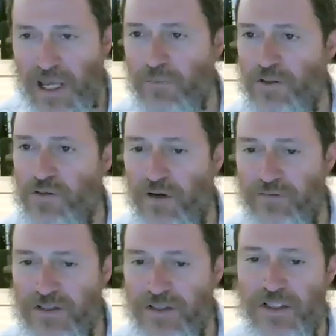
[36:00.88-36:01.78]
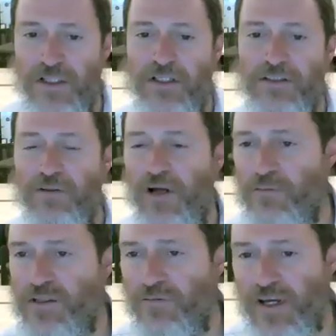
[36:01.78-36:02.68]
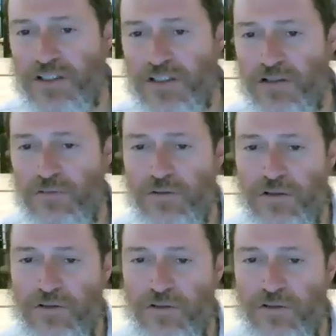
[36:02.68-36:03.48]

camel drivers. So in observation,